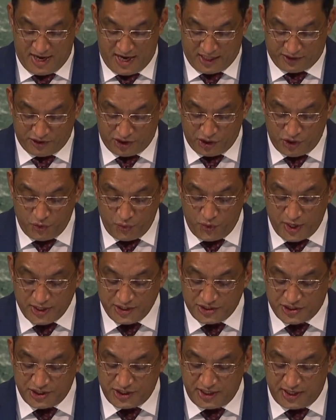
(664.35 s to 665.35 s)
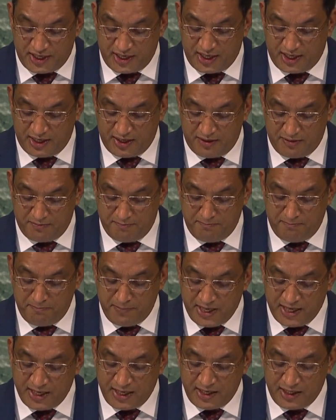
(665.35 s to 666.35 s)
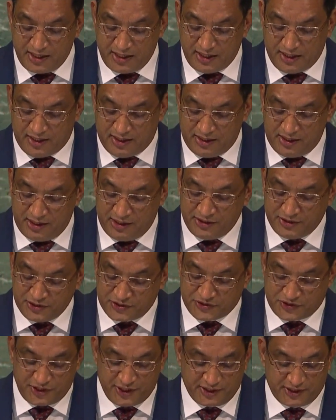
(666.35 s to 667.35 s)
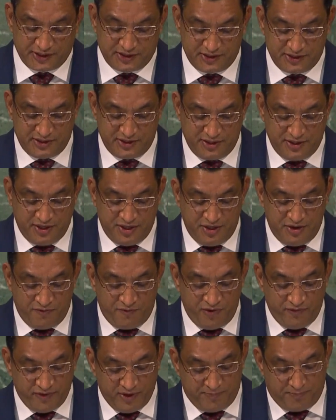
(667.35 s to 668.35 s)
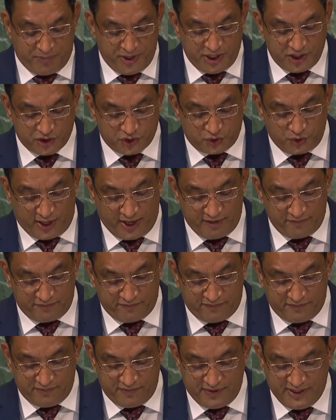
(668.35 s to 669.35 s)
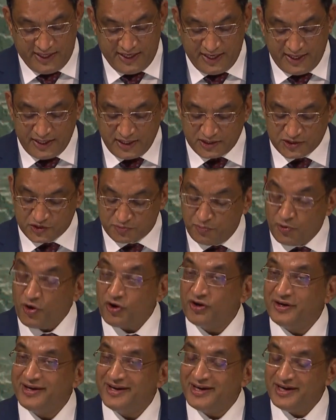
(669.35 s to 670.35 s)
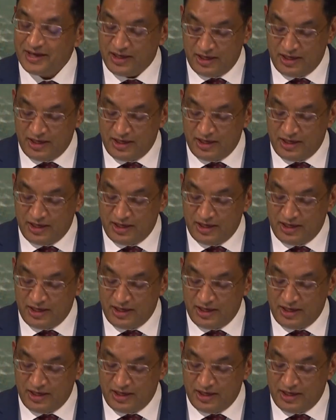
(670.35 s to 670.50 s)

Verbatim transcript: At the UNGA, May in this year, we were pleased to have led a small